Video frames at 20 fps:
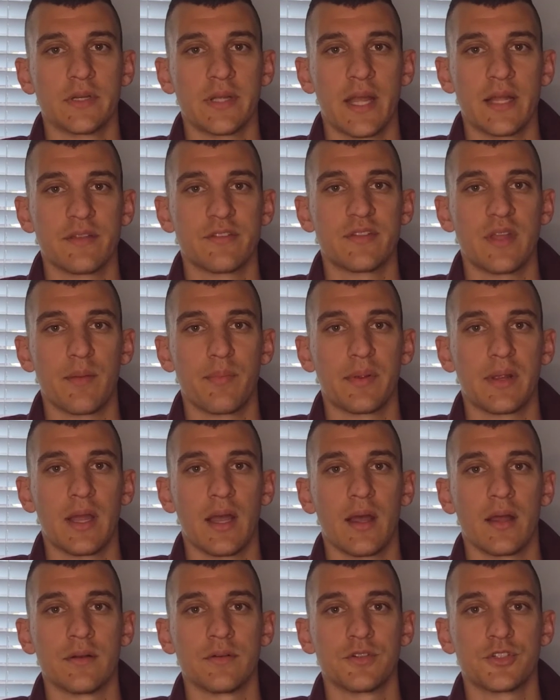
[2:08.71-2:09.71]
again, stepping
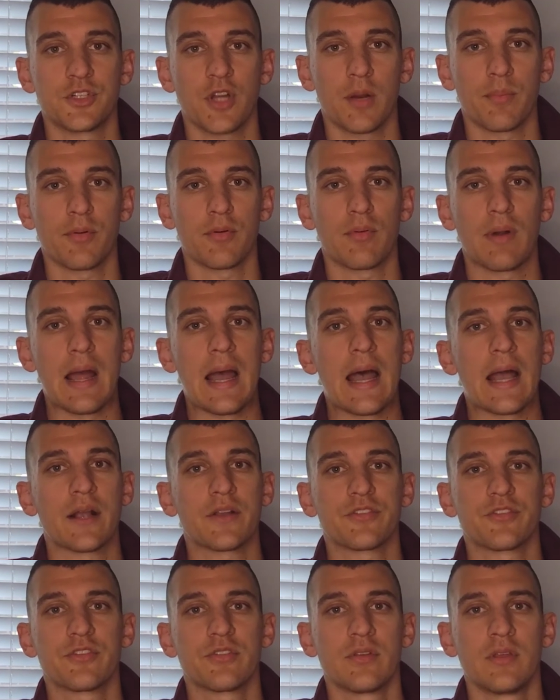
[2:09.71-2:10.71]
on sharper
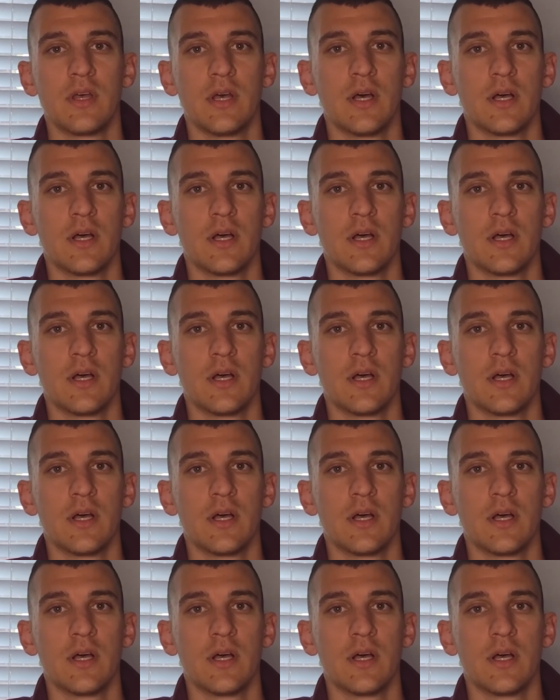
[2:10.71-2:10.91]
rocks,